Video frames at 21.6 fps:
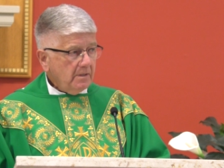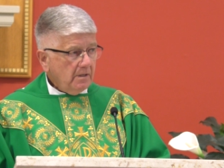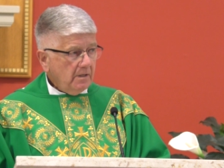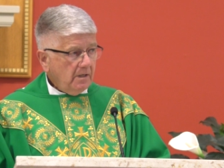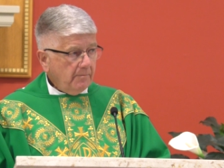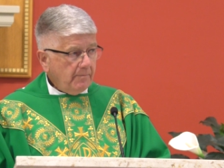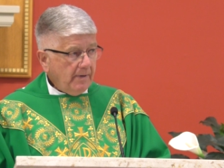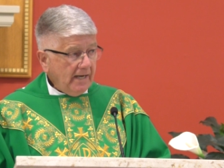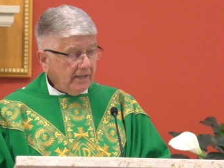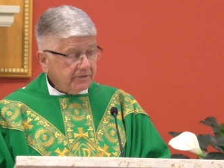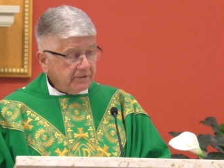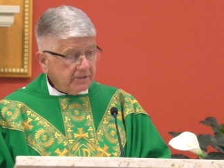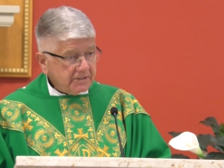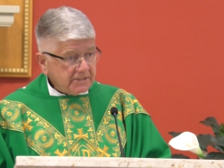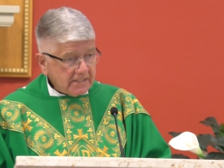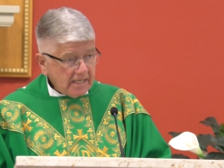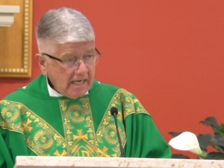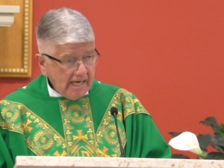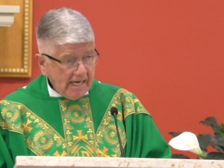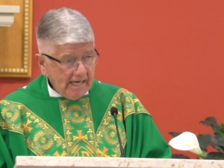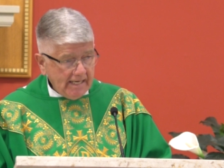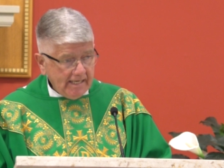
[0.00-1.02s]
about the
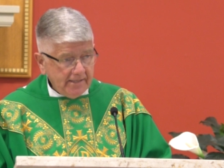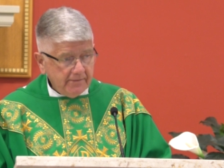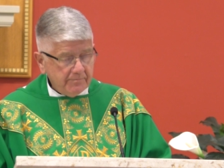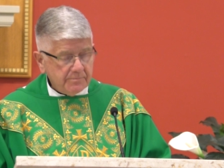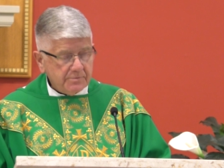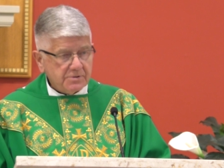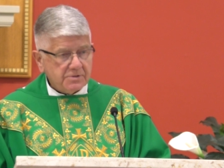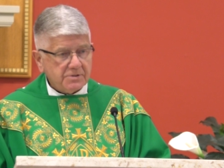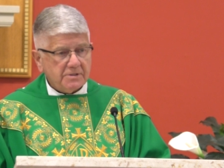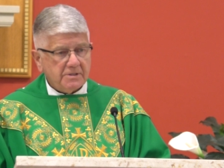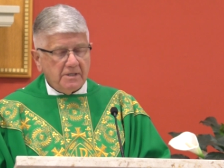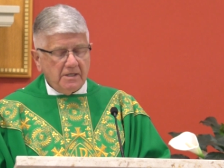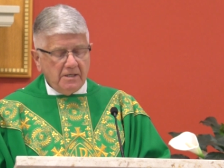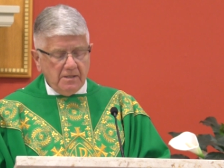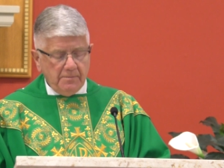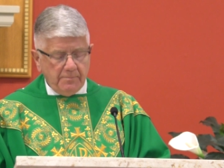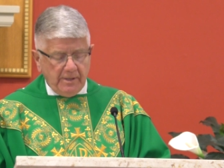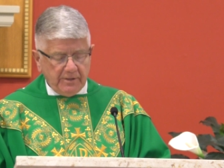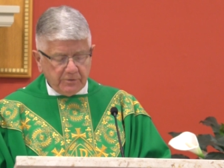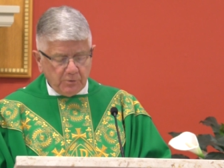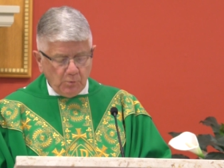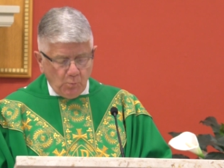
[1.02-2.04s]
times and
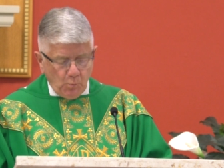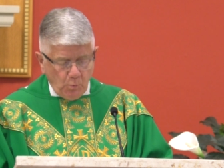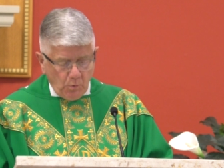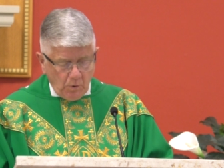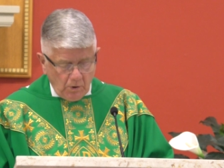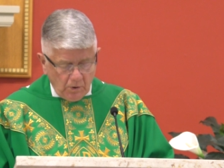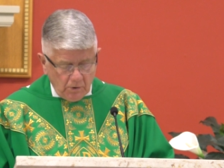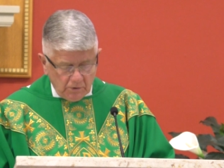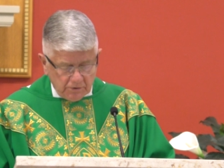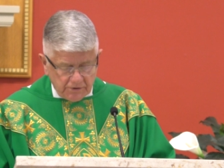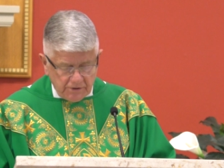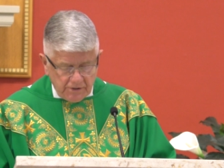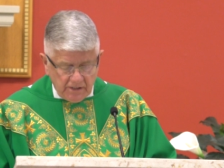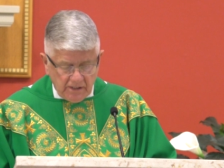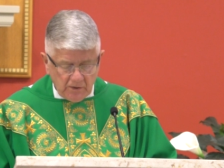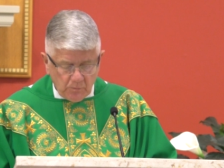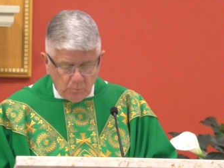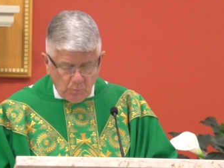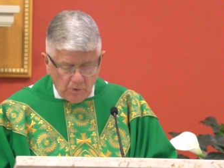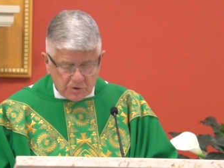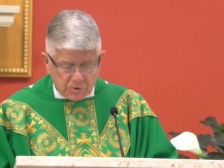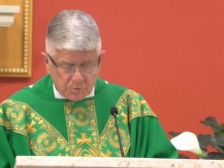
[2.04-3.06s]
about the world
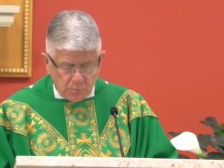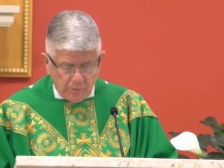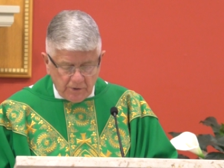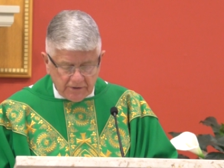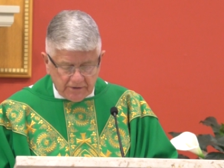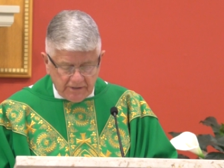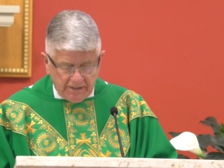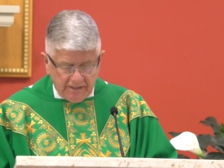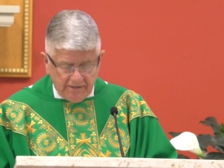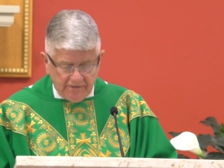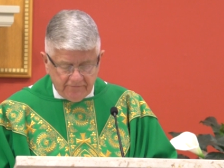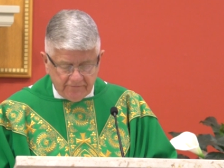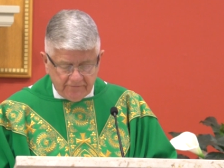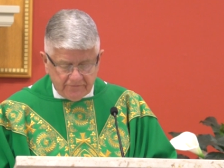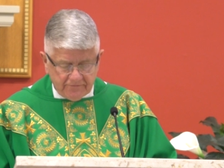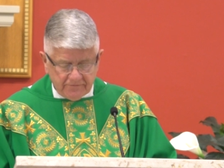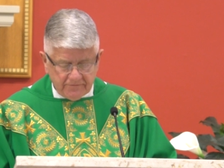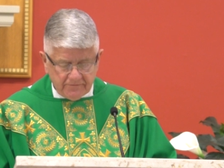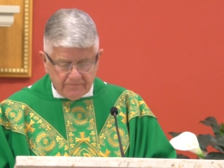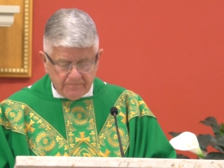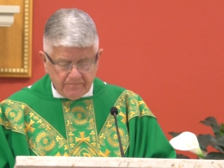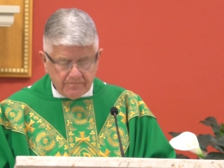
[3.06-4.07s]
in which we live.
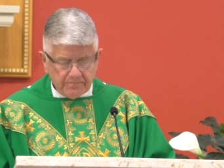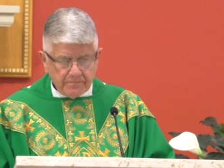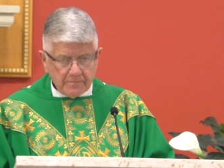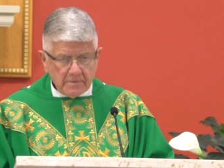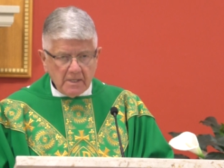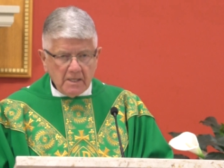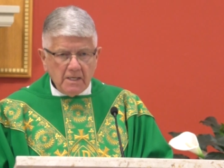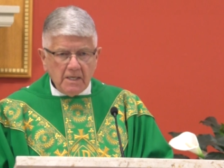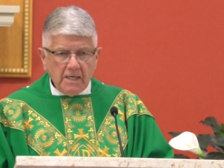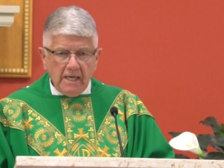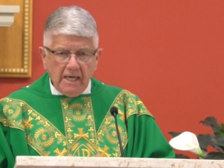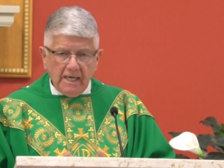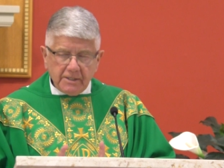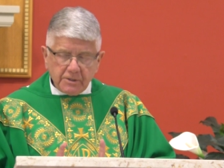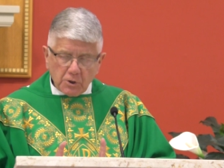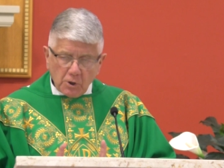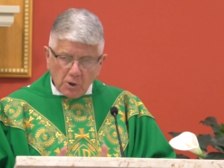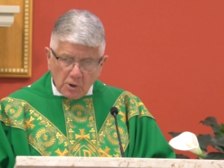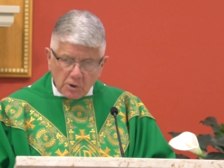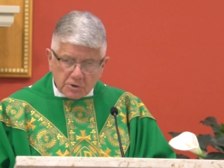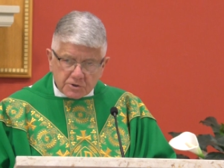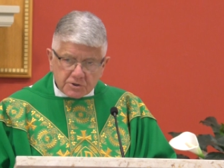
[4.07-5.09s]
An
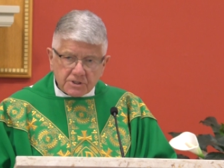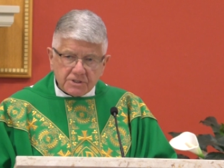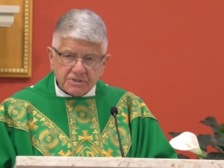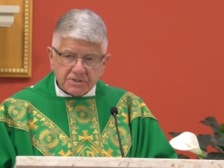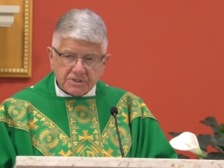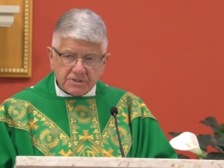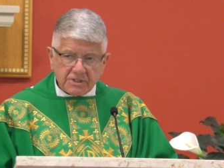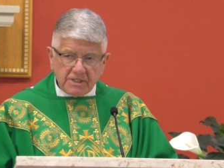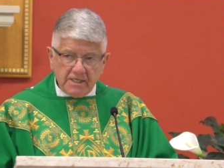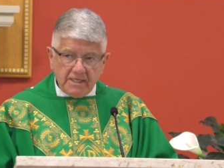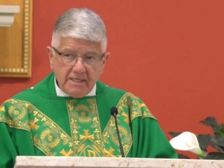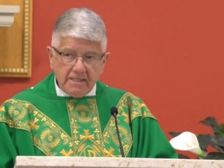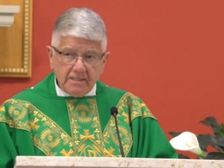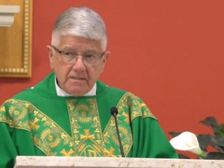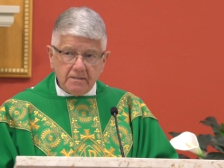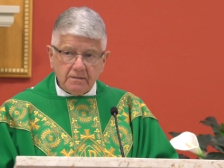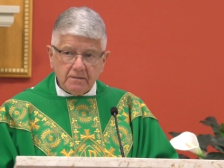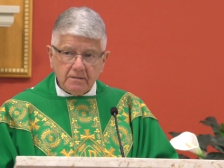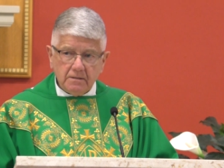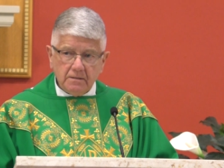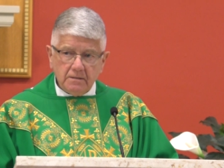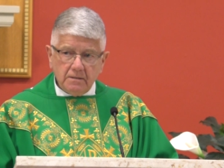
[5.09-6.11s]
urgency
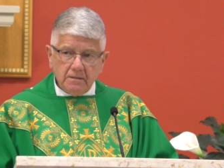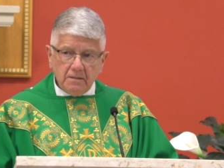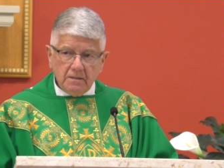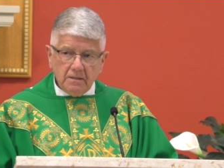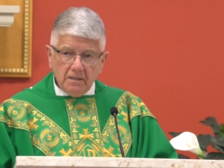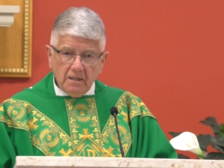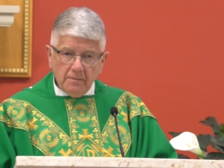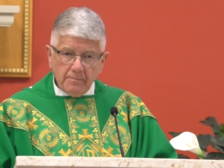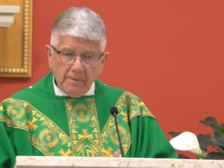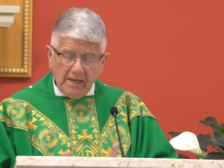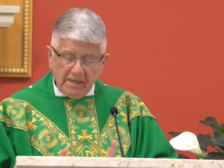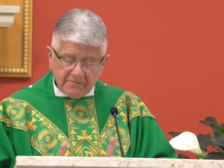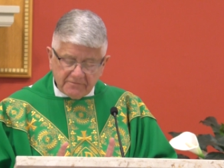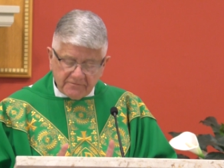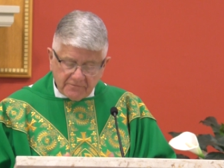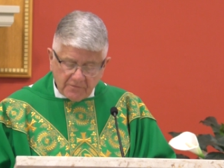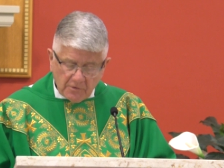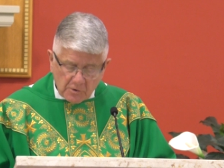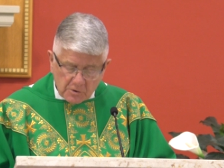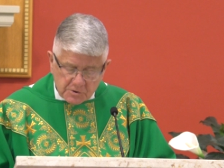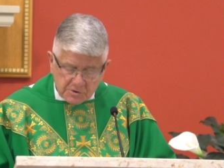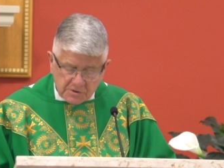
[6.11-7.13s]
about
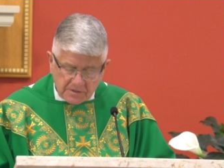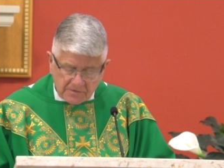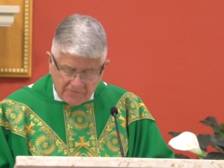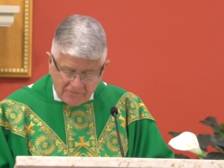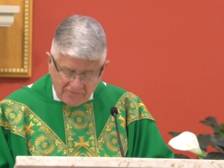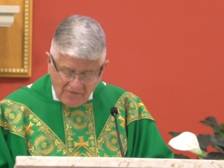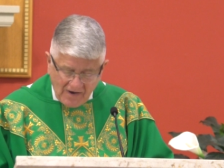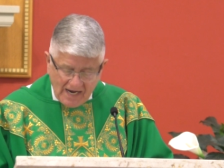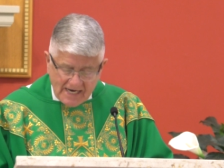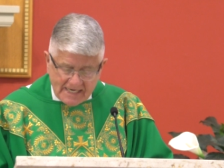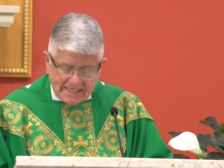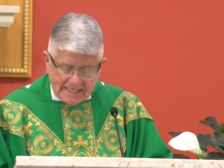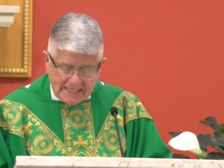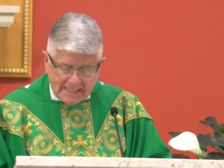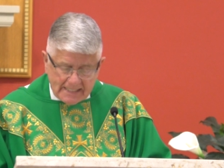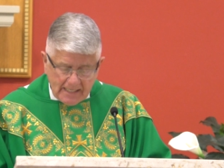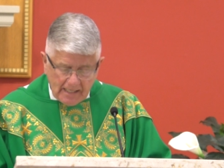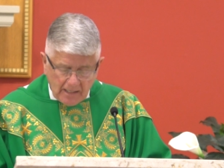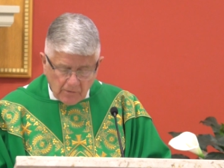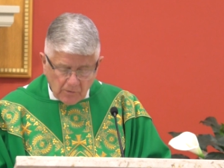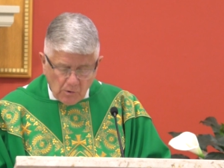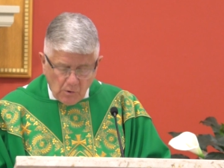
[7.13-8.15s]
first
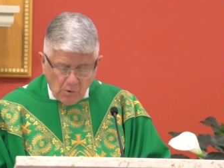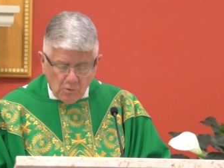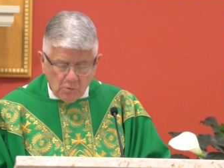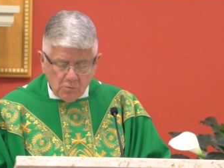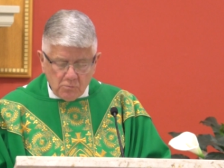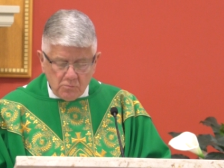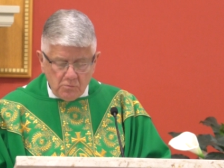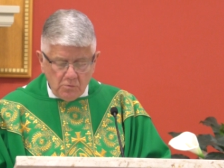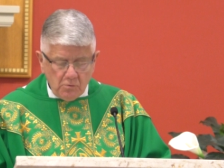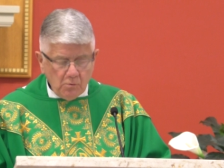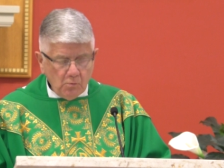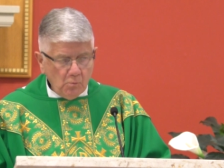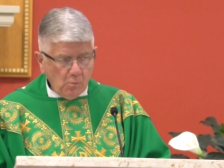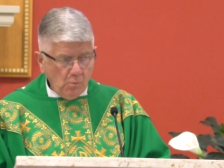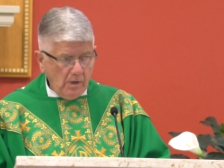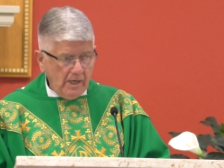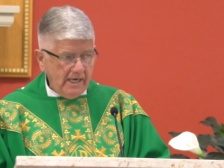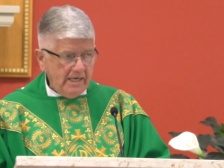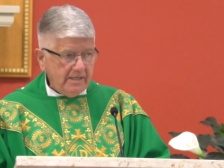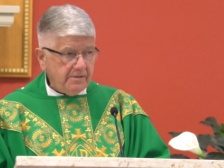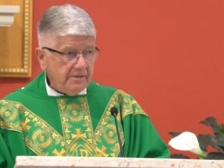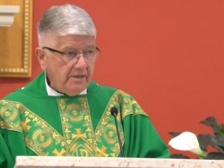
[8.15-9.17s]
finding our own
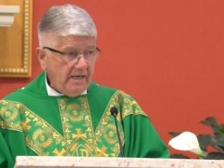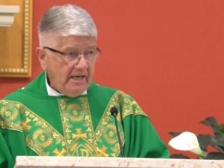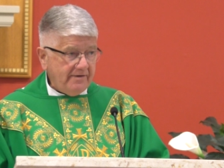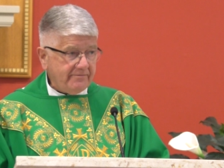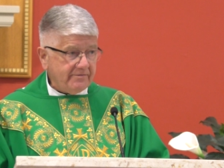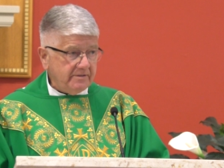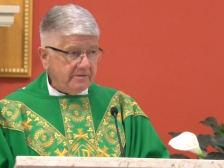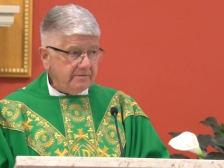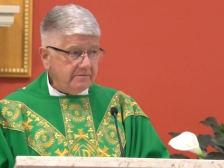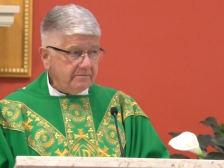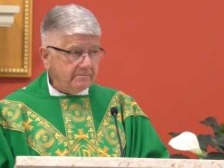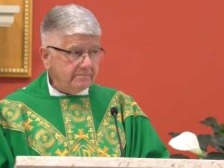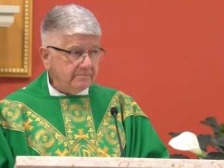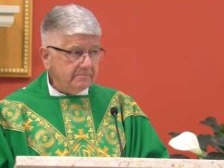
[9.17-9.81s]
way to heaven,